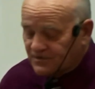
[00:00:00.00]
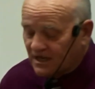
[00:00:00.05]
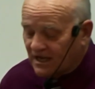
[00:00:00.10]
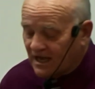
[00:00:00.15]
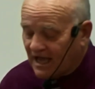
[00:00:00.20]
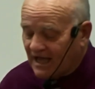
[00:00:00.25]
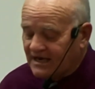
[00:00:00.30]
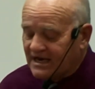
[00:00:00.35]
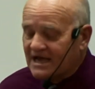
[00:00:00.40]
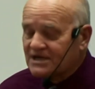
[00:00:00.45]

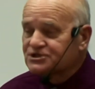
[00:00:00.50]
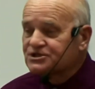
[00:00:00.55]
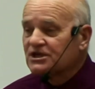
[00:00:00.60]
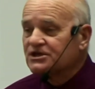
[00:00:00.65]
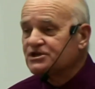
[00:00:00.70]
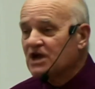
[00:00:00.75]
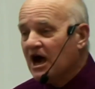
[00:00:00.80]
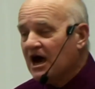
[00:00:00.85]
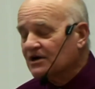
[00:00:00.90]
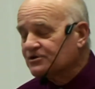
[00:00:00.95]
And as the
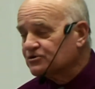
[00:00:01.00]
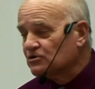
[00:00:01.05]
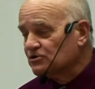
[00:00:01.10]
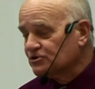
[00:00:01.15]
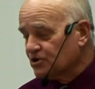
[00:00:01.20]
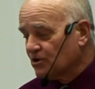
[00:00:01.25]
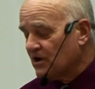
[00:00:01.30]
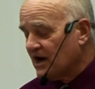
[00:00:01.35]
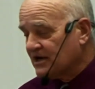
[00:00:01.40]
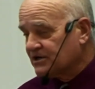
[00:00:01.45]
doctrinal
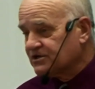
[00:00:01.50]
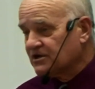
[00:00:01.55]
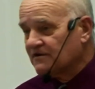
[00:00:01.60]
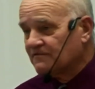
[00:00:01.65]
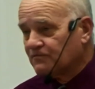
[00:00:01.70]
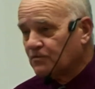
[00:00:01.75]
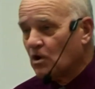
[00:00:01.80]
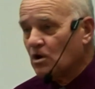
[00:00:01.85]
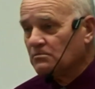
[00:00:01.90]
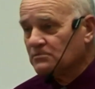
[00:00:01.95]
directive
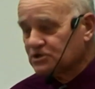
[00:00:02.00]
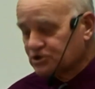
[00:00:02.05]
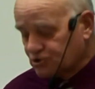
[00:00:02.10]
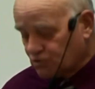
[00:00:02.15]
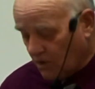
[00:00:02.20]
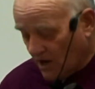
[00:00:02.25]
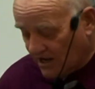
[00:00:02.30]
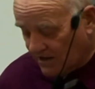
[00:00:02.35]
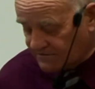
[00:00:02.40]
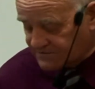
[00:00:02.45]
of Romans
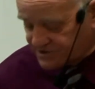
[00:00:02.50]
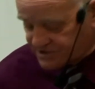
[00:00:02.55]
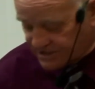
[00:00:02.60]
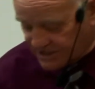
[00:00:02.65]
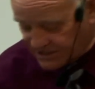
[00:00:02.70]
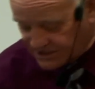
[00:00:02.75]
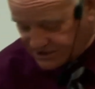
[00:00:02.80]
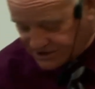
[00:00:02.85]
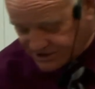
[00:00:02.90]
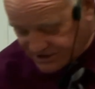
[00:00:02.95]
twelve
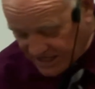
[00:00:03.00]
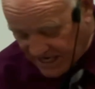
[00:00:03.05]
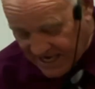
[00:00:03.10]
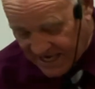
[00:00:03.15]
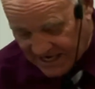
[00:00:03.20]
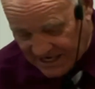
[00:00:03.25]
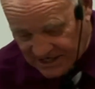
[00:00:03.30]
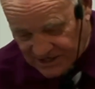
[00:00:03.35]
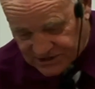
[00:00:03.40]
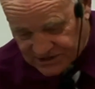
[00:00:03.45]
six
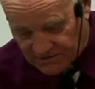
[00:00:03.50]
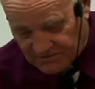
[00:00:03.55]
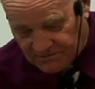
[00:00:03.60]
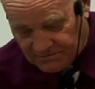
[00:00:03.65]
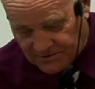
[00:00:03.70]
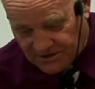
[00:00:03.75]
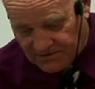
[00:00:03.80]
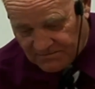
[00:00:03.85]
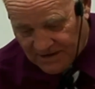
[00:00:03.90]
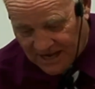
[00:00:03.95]
says, let me
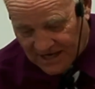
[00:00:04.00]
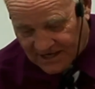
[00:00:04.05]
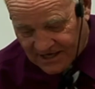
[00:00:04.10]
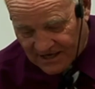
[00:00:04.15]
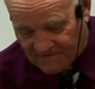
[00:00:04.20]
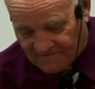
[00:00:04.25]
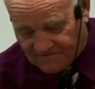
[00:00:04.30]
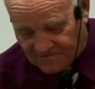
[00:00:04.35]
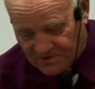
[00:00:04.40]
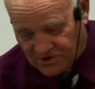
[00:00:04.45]
put it back
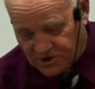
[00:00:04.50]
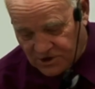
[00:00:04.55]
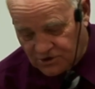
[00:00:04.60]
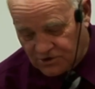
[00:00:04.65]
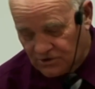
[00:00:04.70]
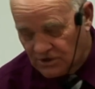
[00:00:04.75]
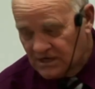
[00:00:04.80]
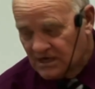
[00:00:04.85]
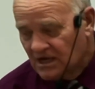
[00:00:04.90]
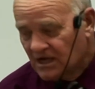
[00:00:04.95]
up for
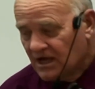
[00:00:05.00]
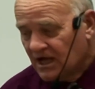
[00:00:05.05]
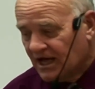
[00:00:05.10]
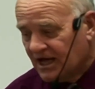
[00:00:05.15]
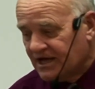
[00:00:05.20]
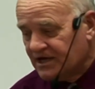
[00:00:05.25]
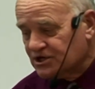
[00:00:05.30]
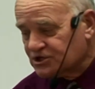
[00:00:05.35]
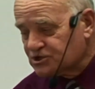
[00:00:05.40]
you, he is